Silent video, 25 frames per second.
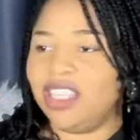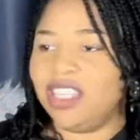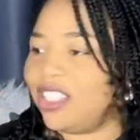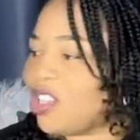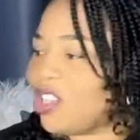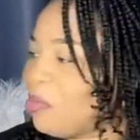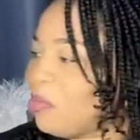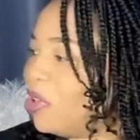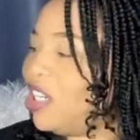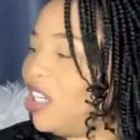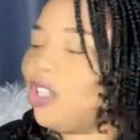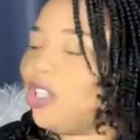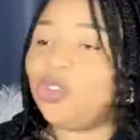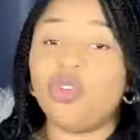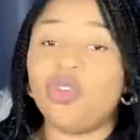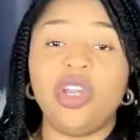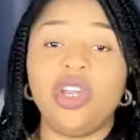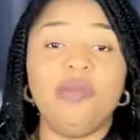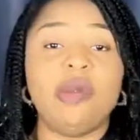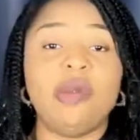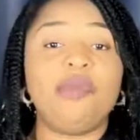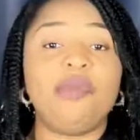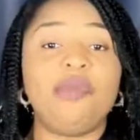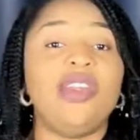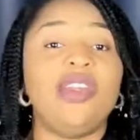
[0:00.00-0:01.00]
somebody's
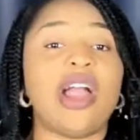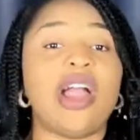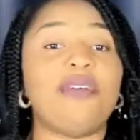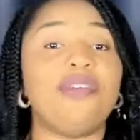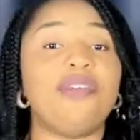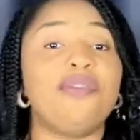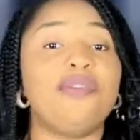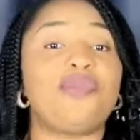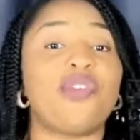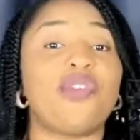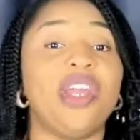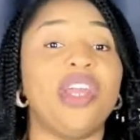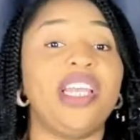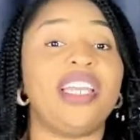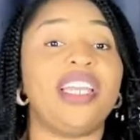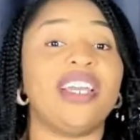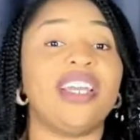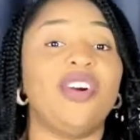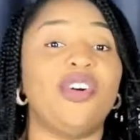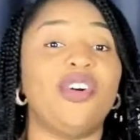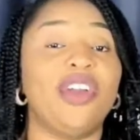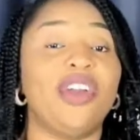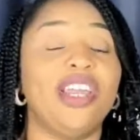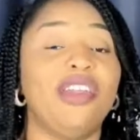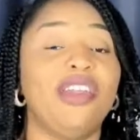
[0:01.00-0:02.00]
going, maybe you have a friend
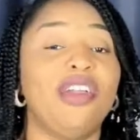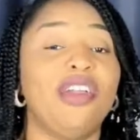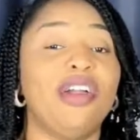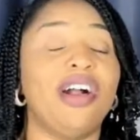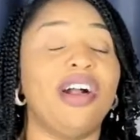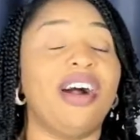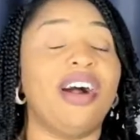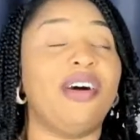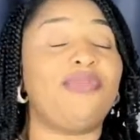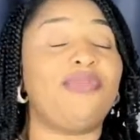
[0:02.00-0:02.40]
or a